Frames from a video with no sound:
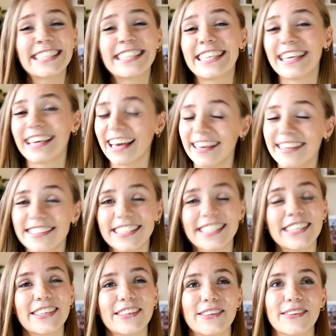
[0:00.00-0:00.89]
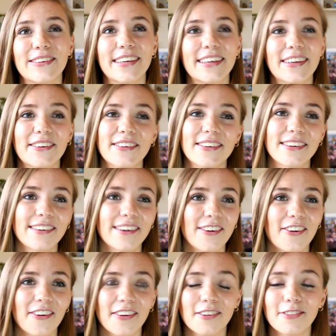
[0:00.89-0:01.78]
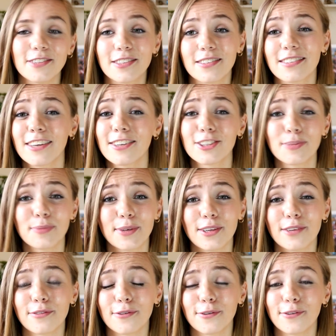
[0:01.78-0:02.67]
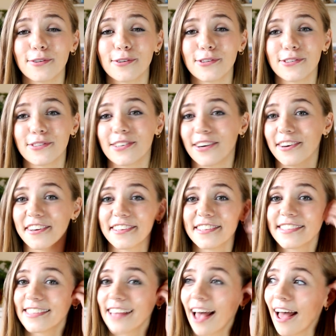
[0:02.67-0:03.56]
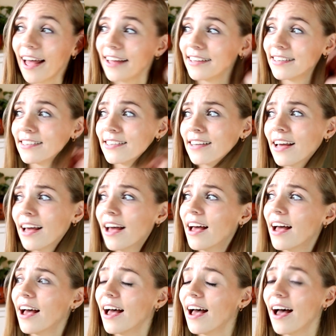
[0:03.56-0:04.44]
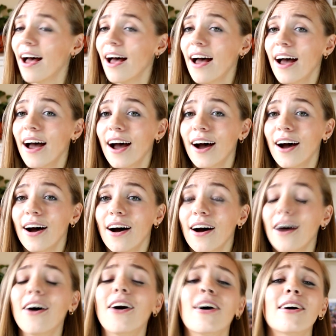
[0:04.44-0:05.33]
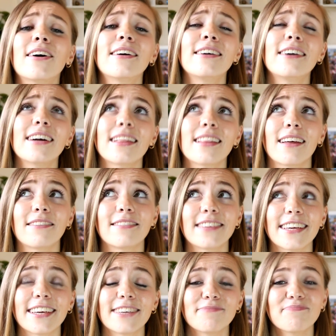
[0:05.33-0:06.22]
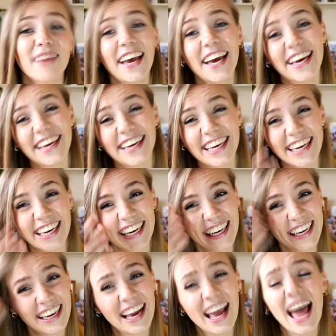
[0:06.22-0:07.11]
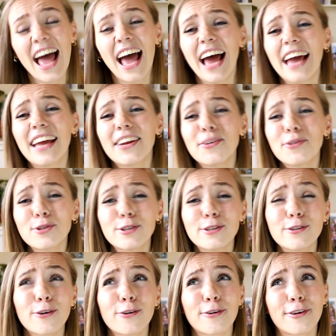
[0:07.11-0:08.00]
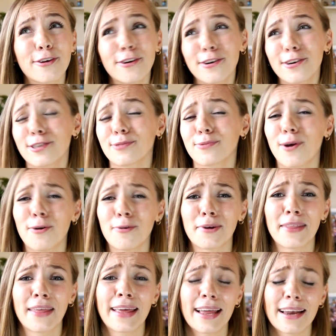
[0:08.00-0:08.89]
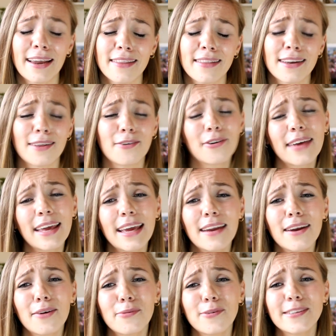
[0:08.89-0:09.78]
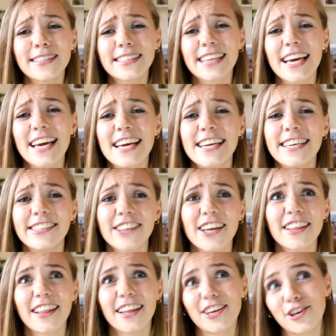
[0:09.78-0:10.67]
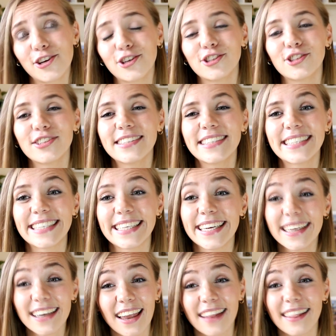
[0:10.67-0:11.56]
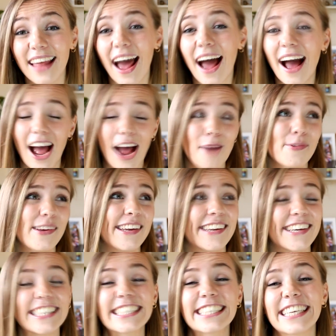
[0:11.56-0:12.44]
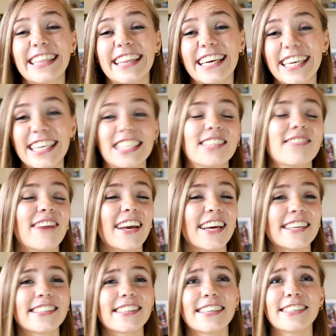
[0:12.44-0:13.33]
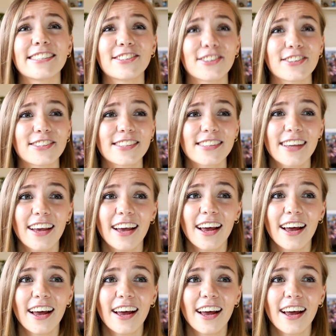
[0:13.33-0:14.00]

gets you. It was such a beautiful dance, and I loved it. And it was so cute as well when they get like the little kid up on stage, and like you could just see like the happiness in the kid's face is just,